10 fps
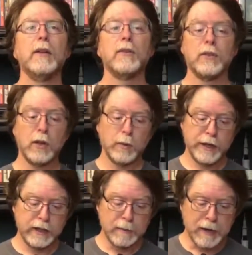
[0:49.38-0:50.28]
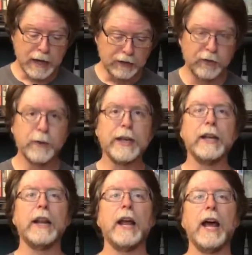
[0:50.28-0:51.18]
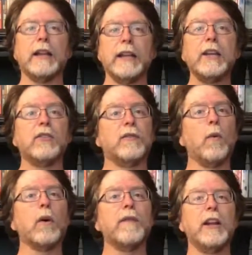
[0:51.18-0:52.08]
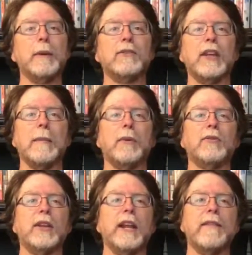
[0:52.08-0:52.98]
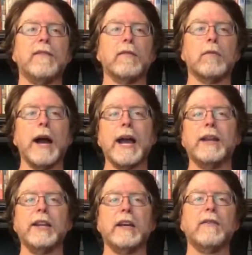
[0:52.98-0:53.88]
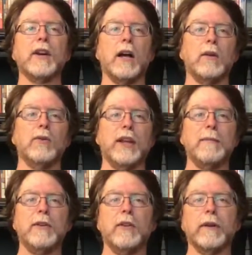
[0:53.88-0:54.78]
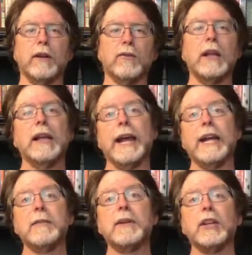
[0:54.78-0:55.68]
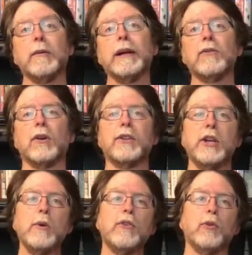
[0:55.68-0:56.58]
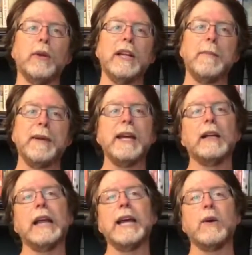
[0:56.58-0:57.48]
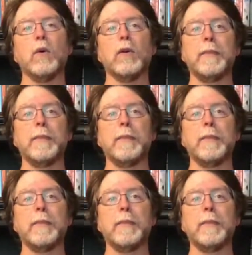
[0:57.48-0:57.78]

So in the box, you get at least four filament samples in a variety of colors and materials. And the materials are usually PLA or